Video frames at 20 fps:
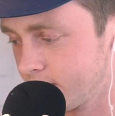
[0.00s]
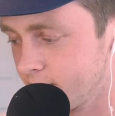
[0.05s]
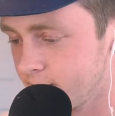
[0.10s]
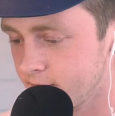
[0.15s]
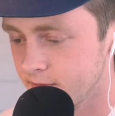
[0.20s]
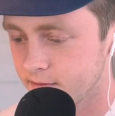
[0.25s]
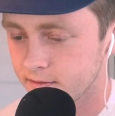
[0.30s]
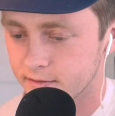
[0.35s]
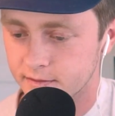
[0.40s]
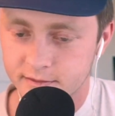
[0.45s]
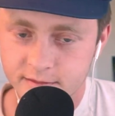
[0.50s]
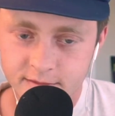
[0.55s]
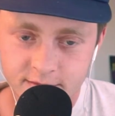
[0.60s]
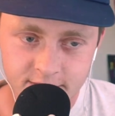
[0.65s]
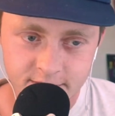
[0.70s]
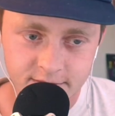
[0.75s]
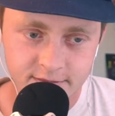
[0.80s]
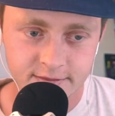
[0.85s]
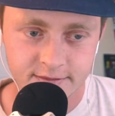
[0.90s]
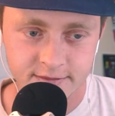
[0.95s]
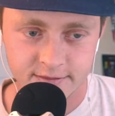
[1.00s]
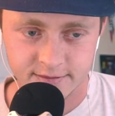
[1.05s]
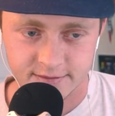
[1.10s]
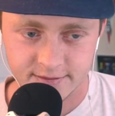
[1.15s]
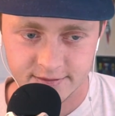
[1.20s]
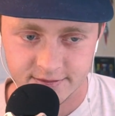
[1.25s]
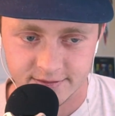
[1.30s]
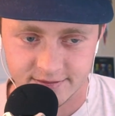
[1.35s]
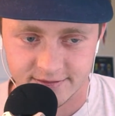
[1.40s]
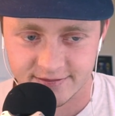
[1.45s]
and you will
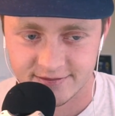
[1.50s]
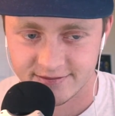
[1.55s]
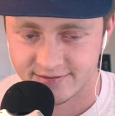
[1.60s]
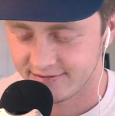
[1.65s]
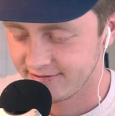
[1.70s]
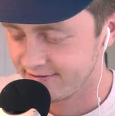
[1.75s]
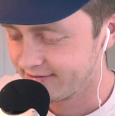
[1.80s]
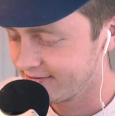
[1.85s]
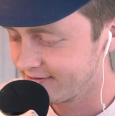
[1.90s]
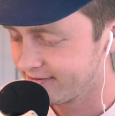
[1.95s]
immediately go and